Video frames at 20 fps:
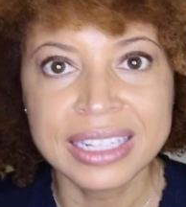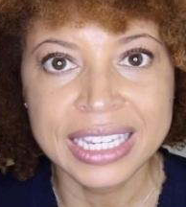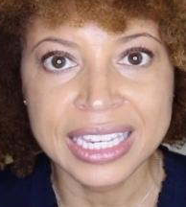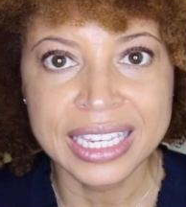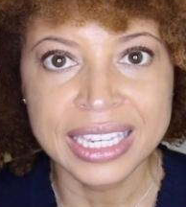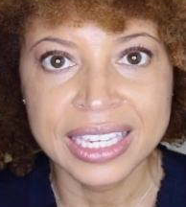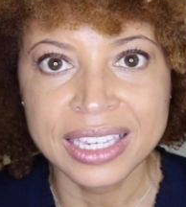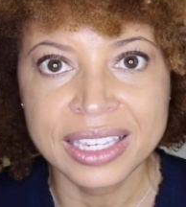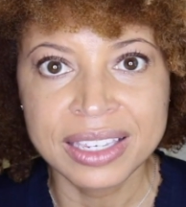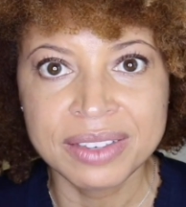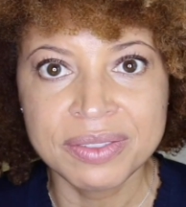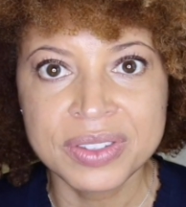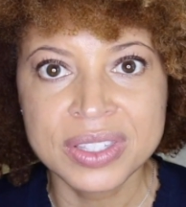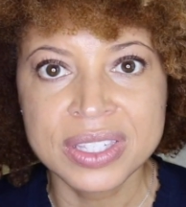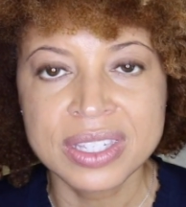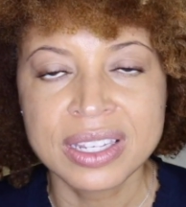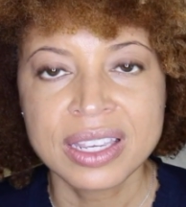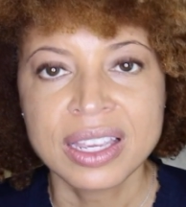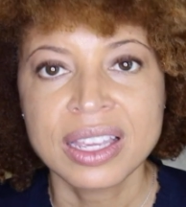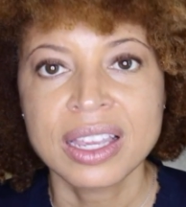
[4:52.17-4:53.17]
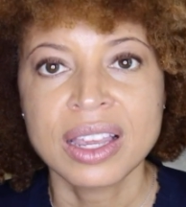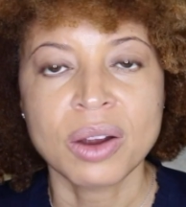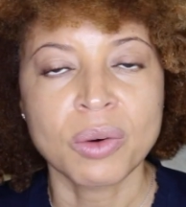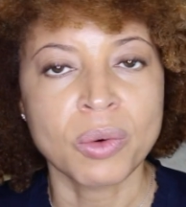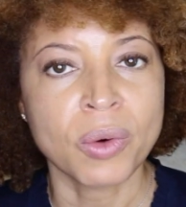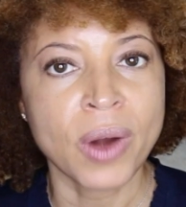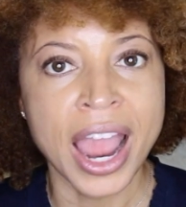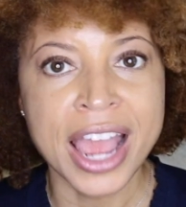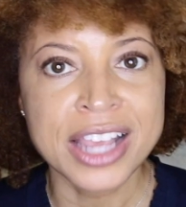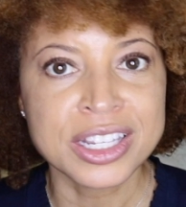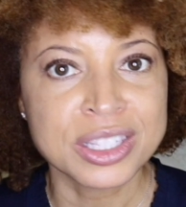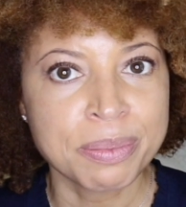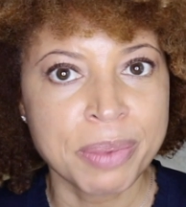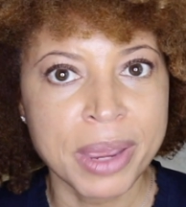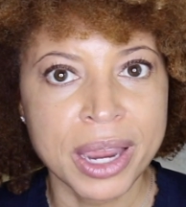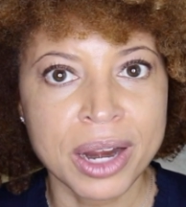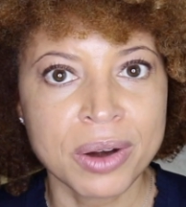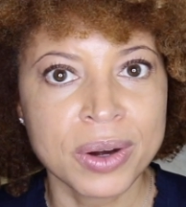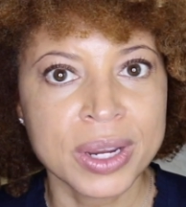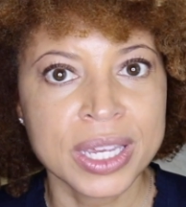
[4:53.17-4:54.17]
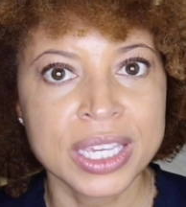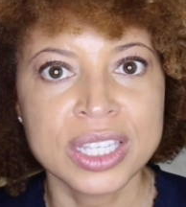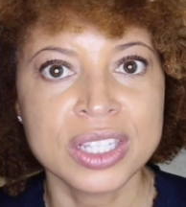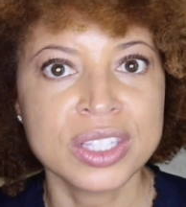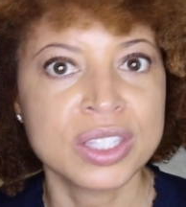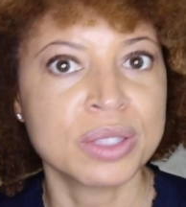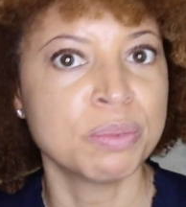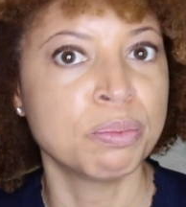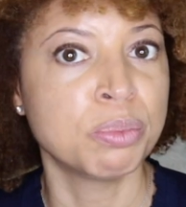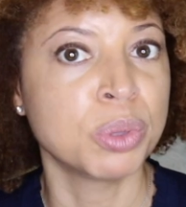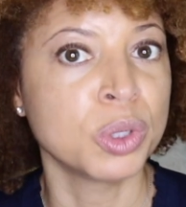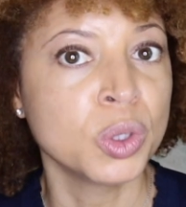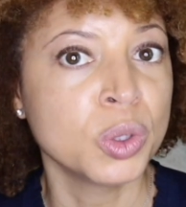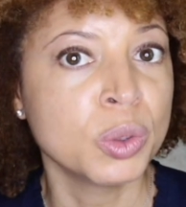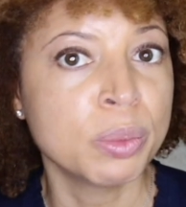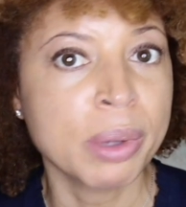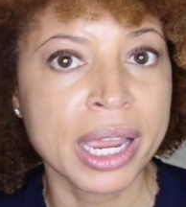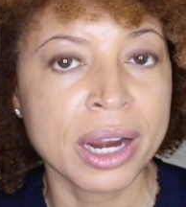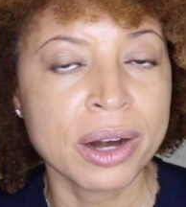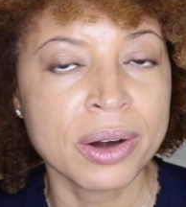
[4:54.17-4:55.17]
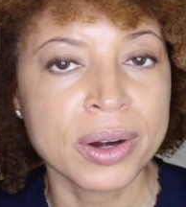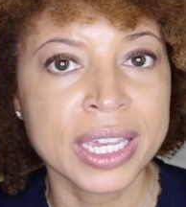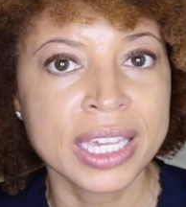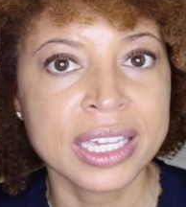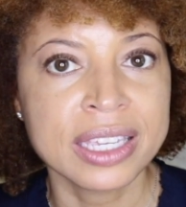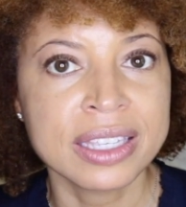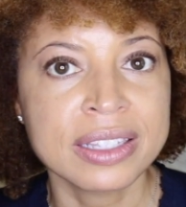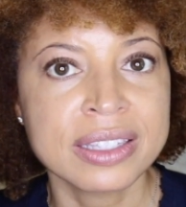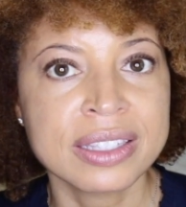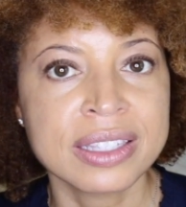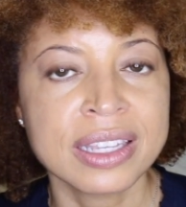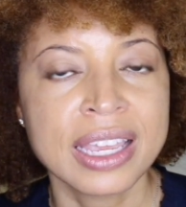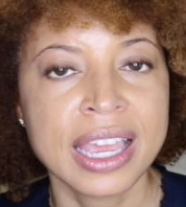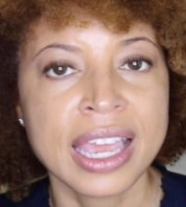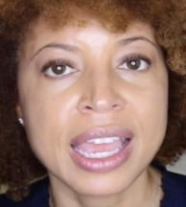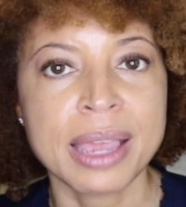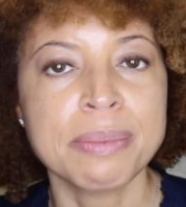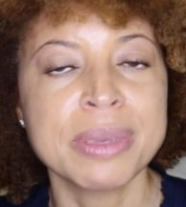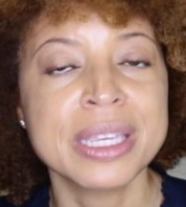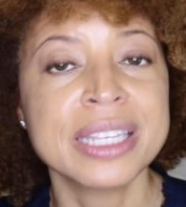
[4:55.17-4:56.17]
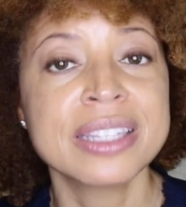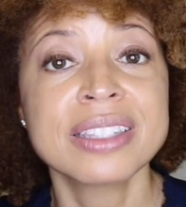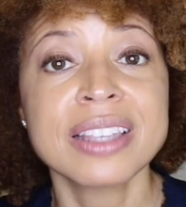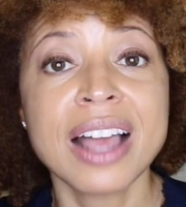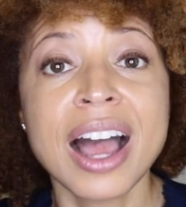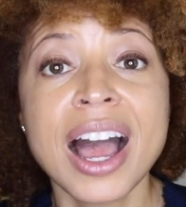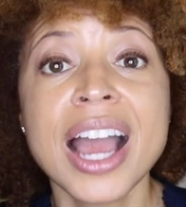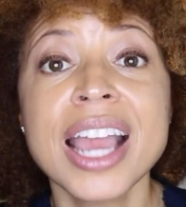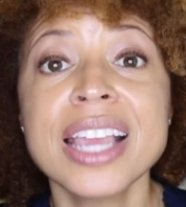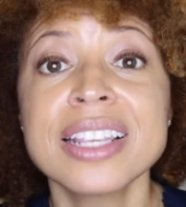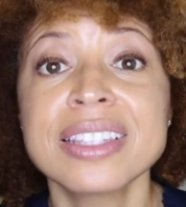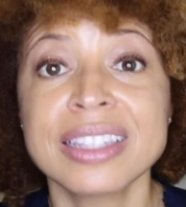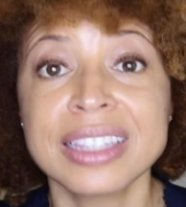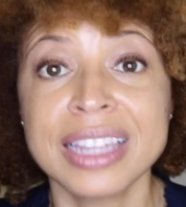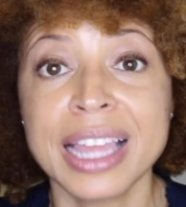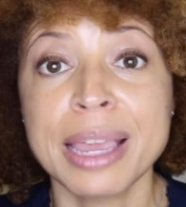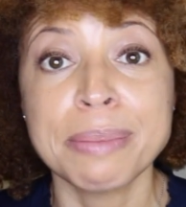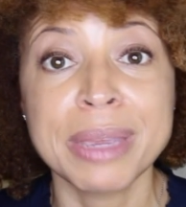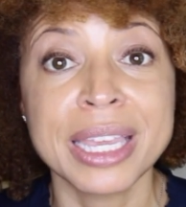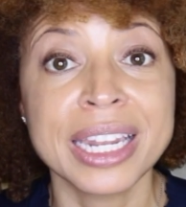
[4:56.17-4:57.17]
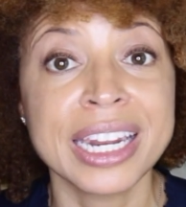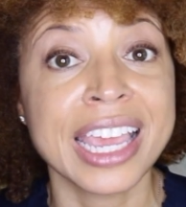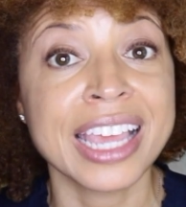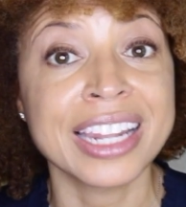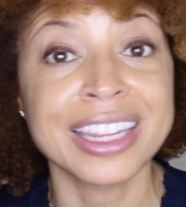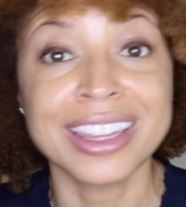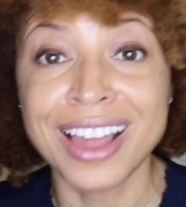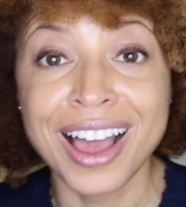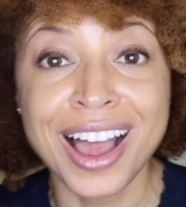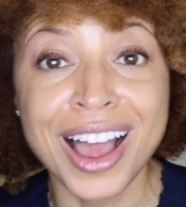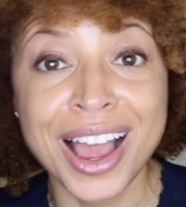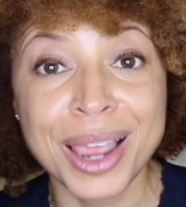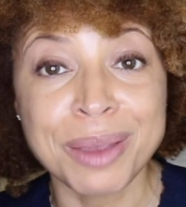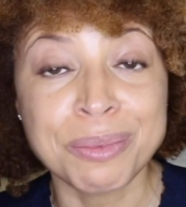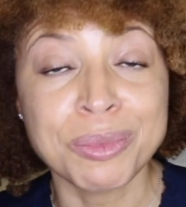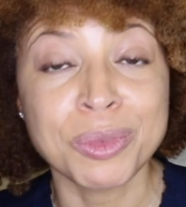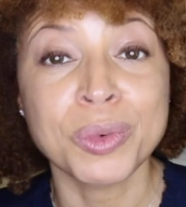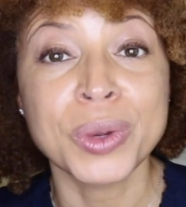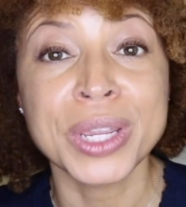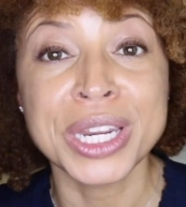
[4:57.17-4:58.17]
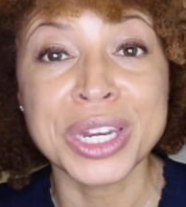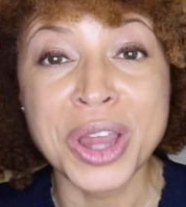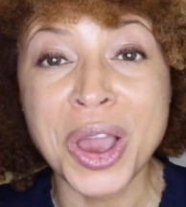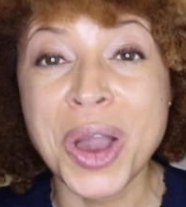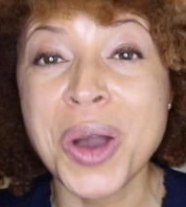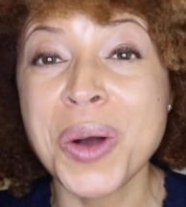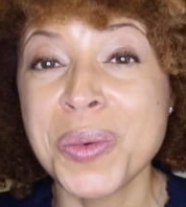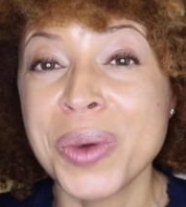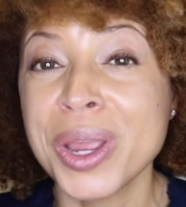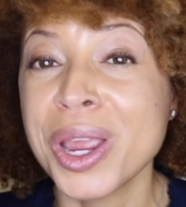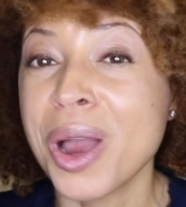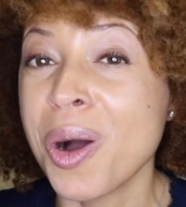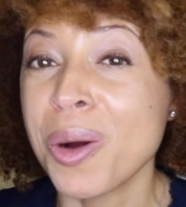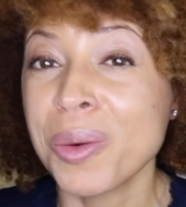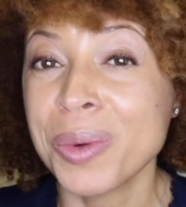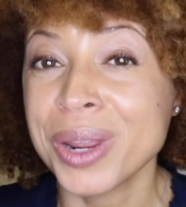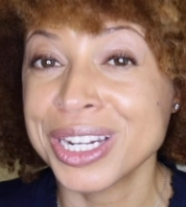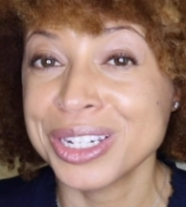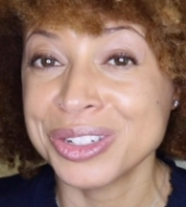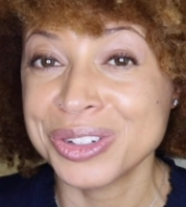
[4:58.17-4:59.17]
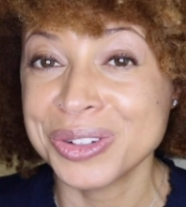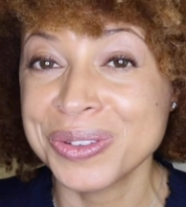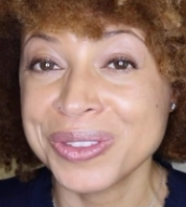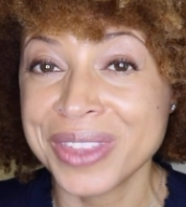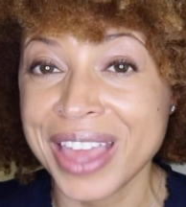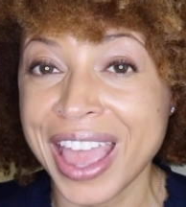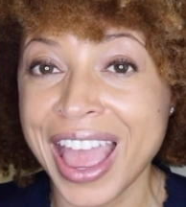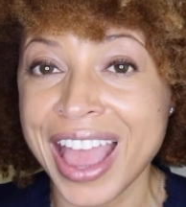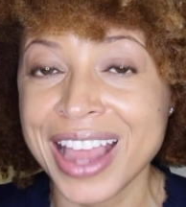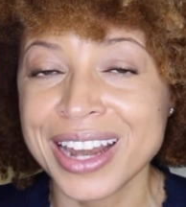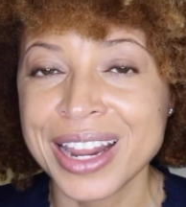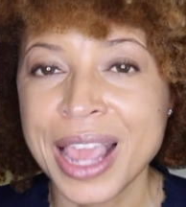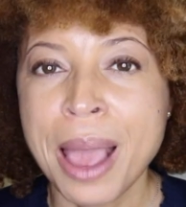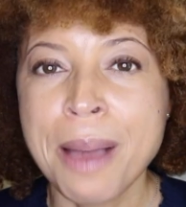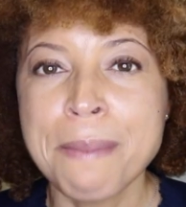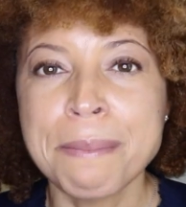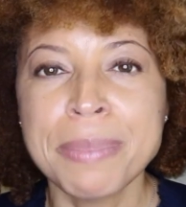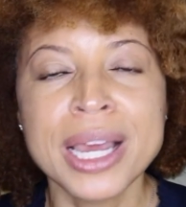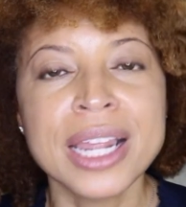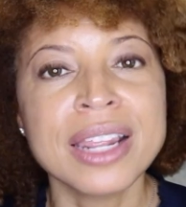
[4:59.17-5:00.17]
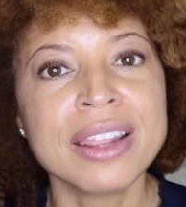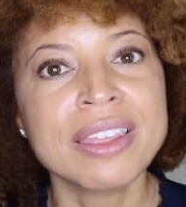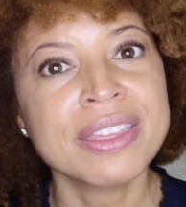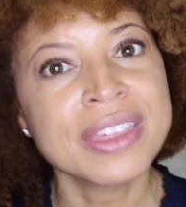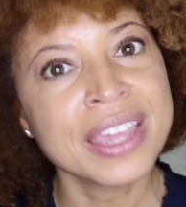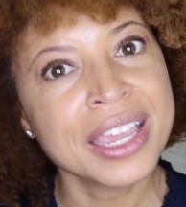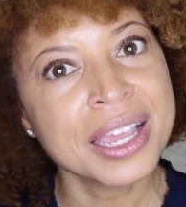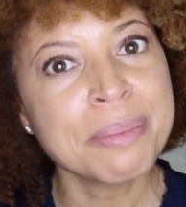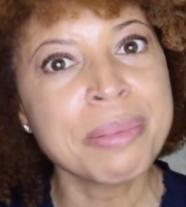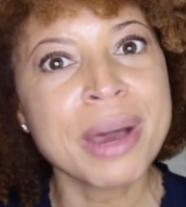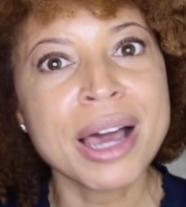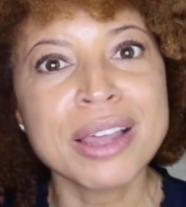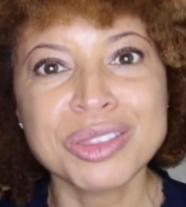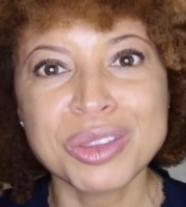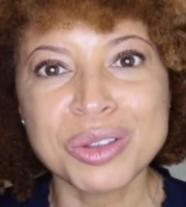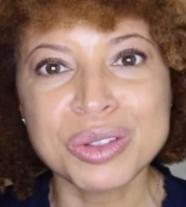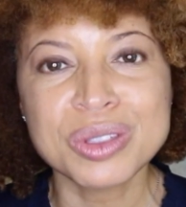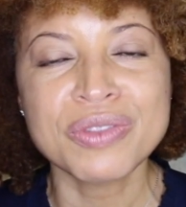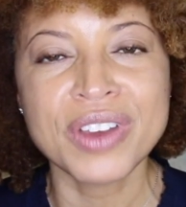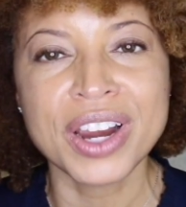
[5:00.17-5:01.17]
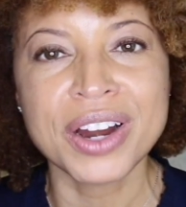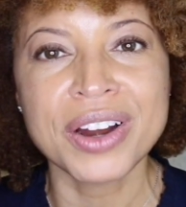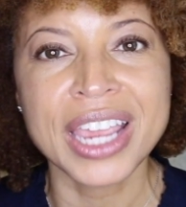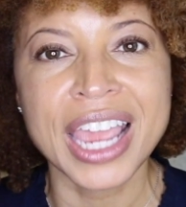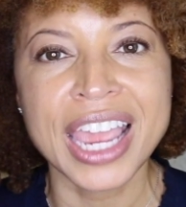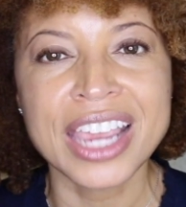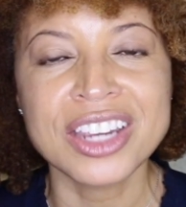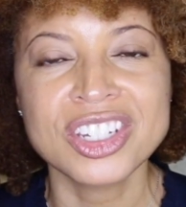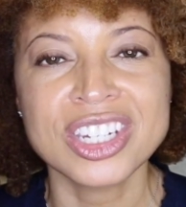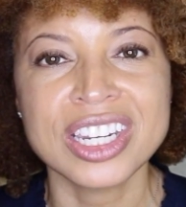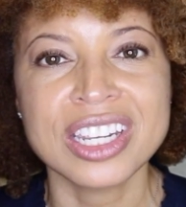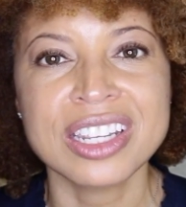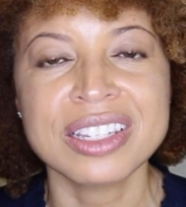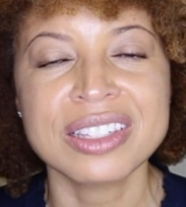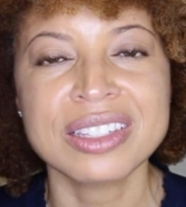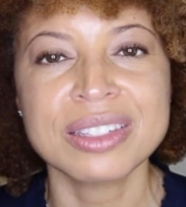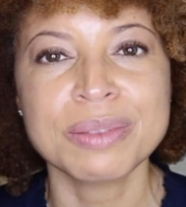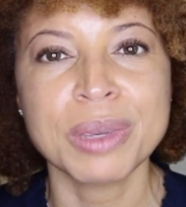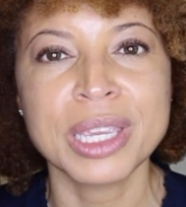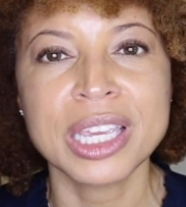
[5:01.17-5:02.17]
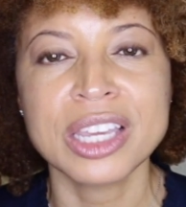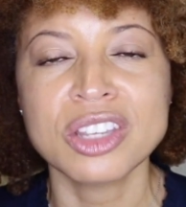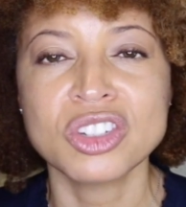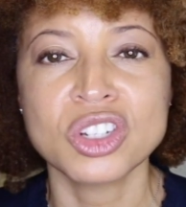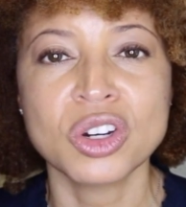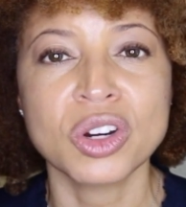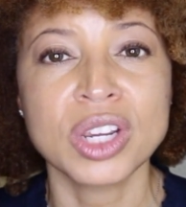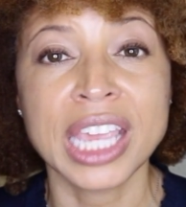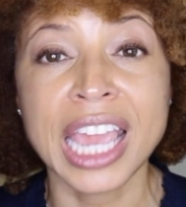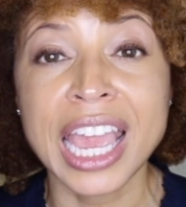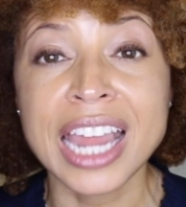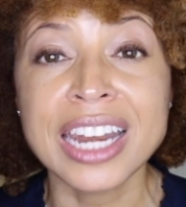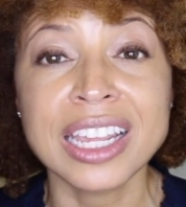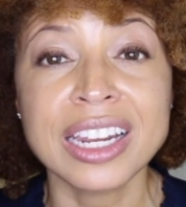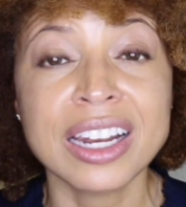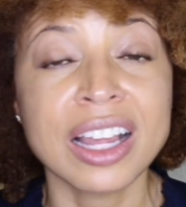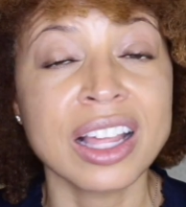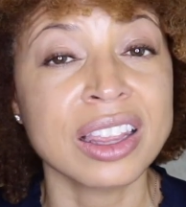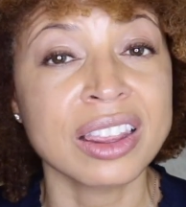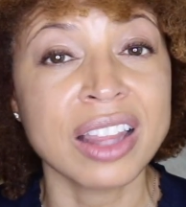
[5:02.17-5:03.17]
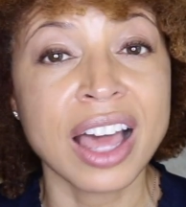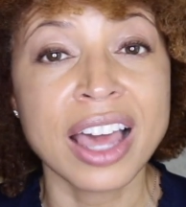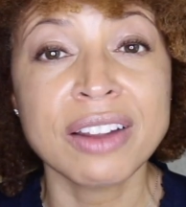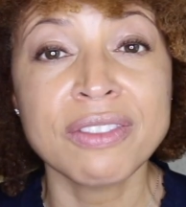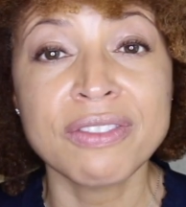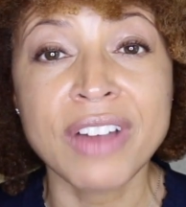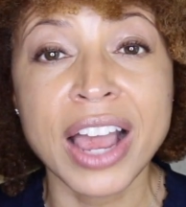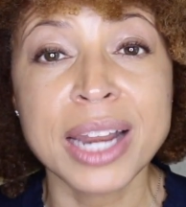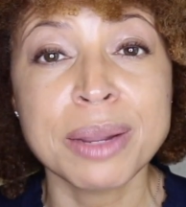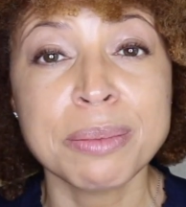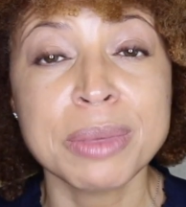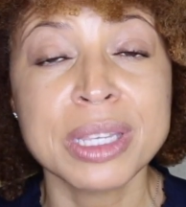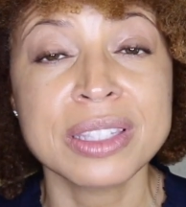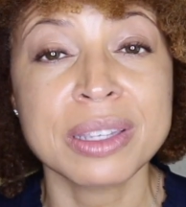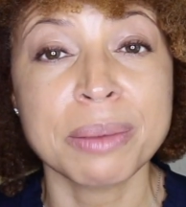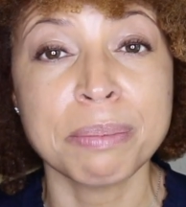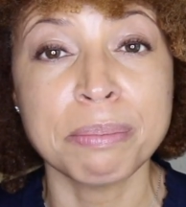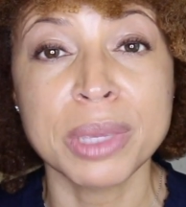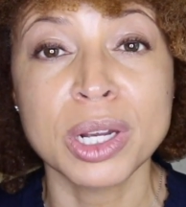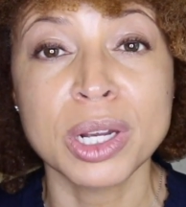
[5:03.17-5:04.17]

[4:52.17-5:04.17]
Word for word: leaves, raspberries, blueberries, besides lemon and lime, we know we already do that. But think about those variations because you're getting a lot of vitamins and